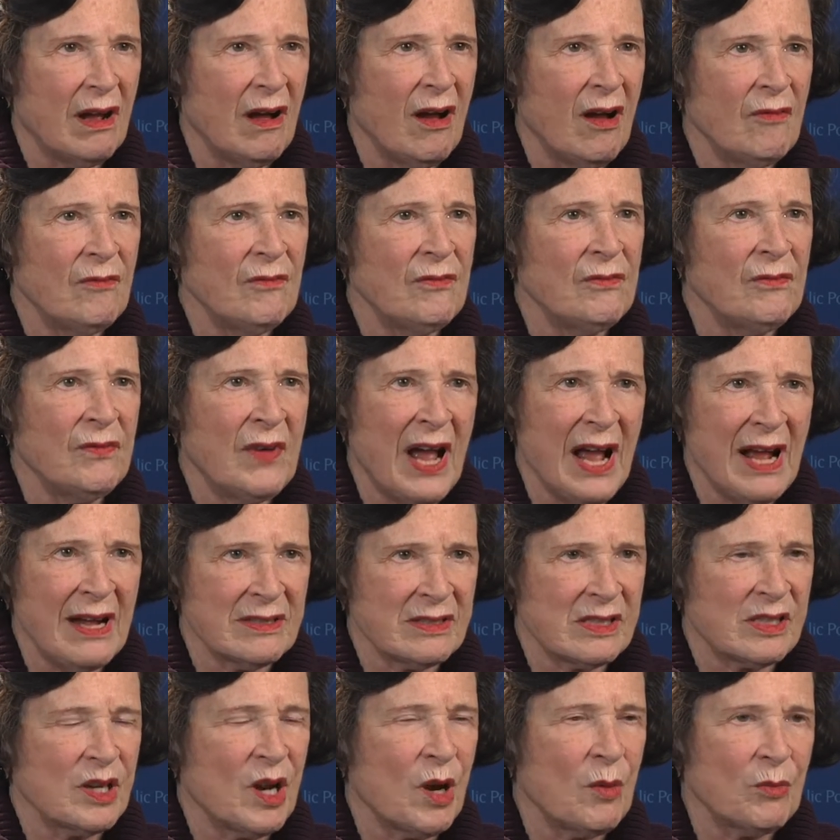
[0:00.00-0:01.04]
a
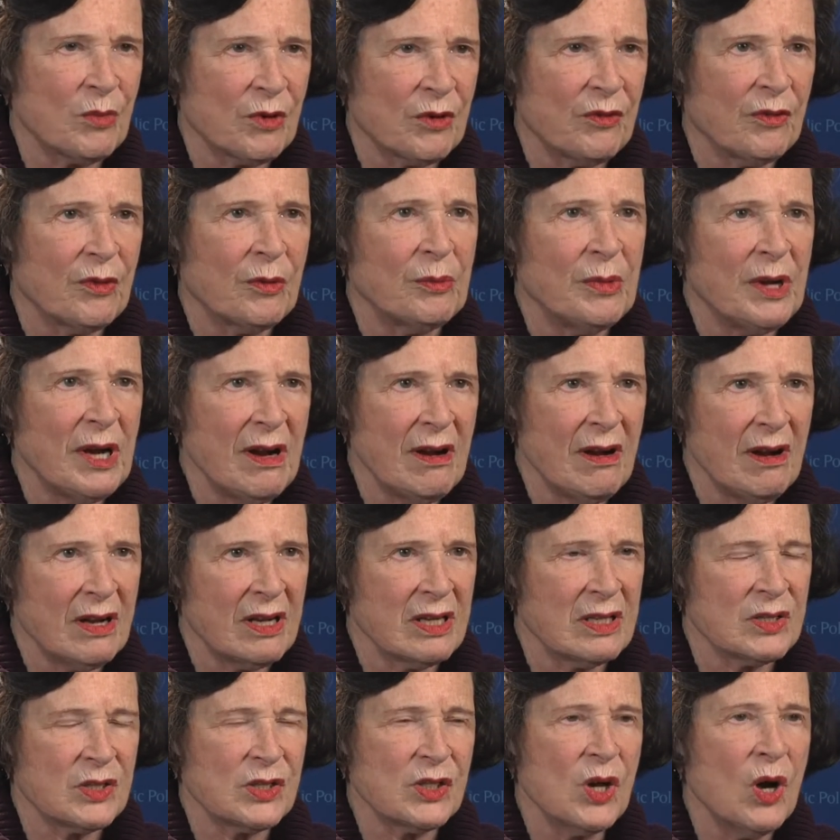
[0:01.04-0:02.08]
vast number of
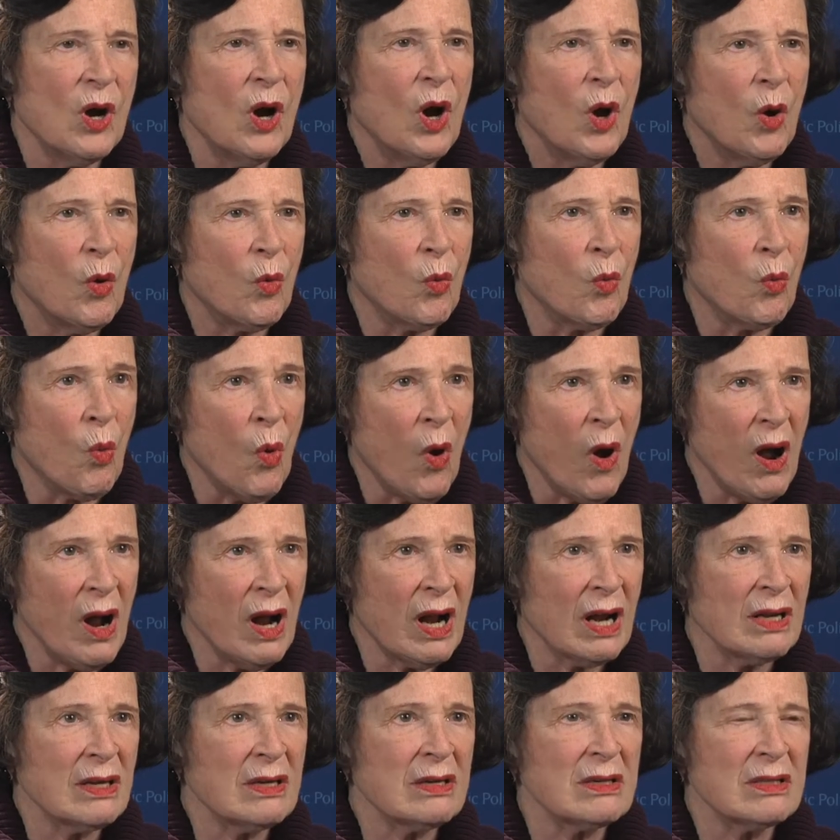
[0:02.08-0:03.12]
Americans
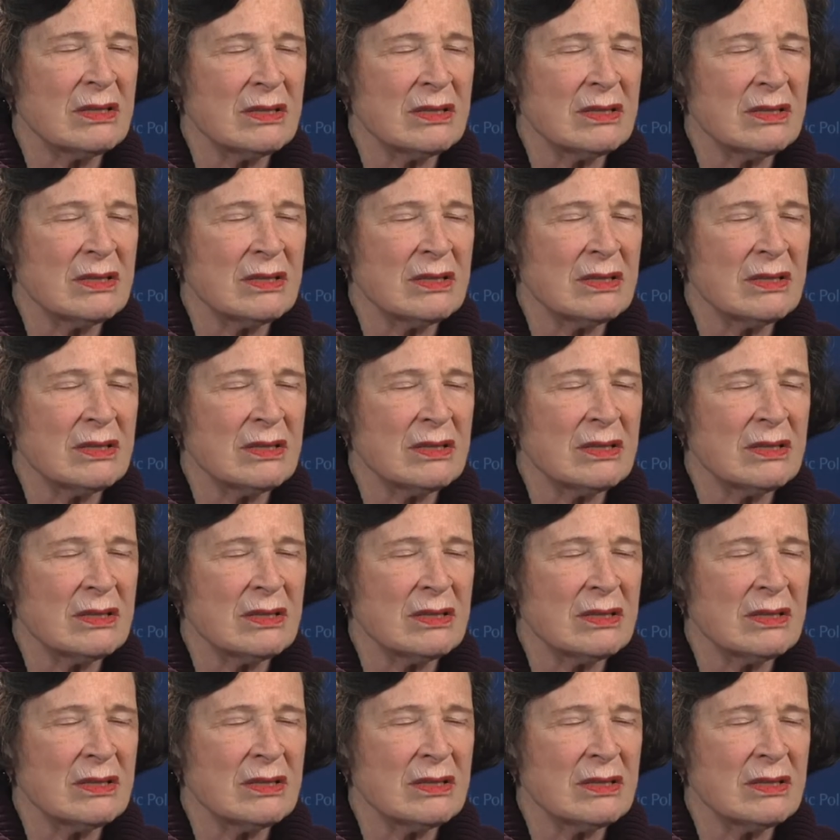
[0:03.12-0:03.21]
want